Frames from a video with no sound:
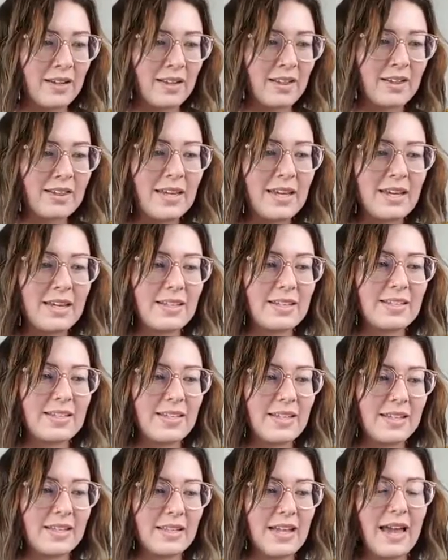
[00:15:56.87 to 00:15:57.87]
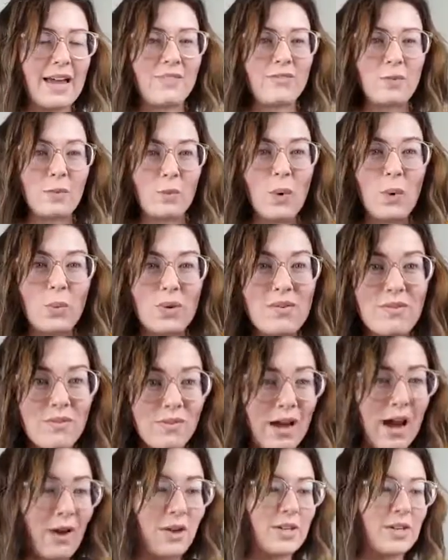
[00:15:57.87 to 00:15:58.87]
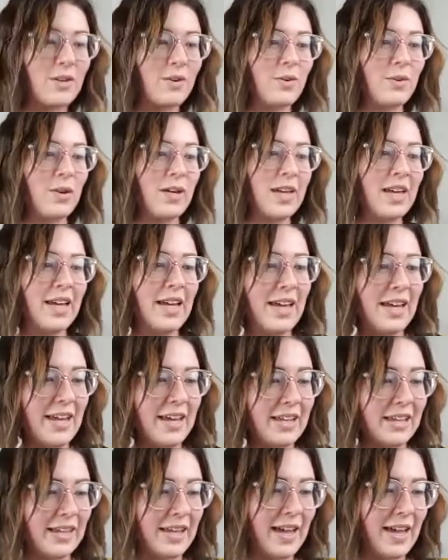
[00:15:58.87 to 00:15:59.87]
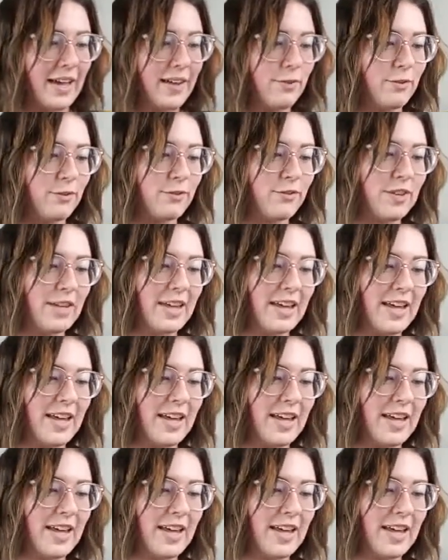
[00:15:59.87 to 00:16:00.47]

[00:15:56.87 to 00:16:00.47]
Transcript: things in life and what we value in life.